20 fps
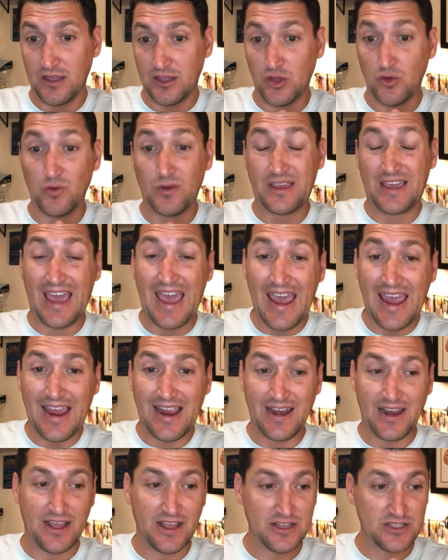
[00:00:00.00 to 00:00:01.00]
You
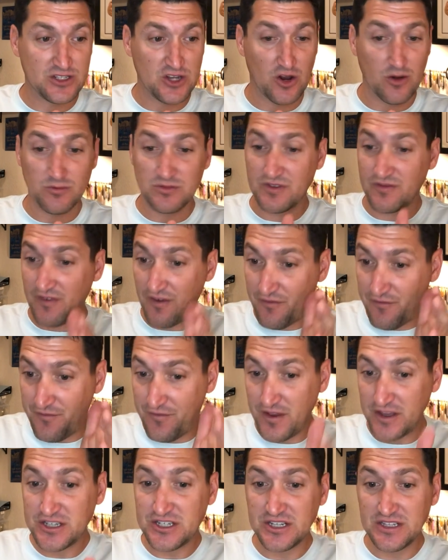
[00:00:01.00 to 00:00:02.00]
gain in terms of
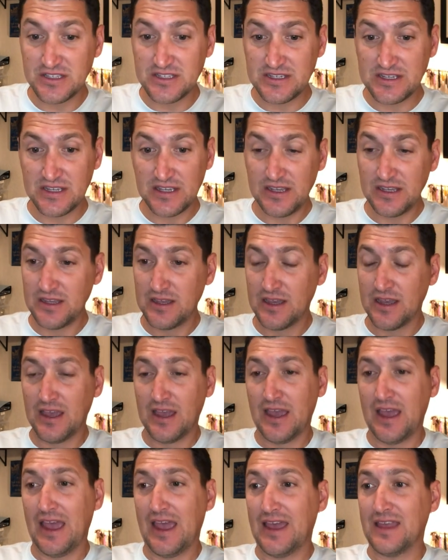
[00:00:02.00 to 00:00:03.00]
efficiency
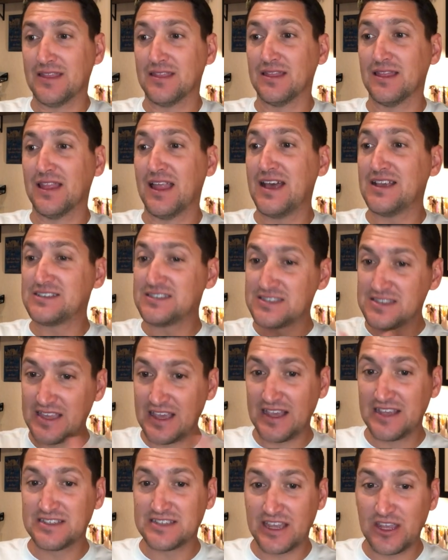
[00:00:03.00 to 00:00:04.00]
and less
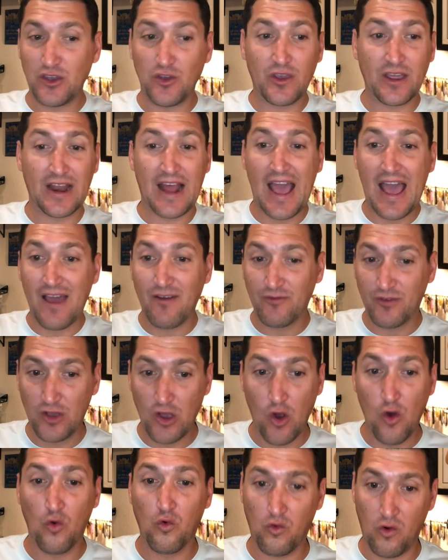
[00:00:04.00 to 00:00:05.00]
things that you could have
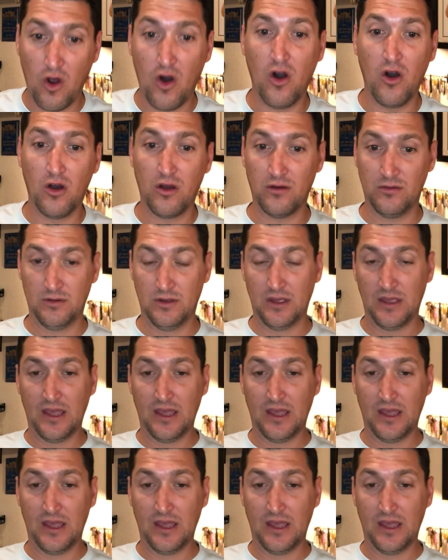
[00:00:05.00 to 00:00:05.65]
go wrong.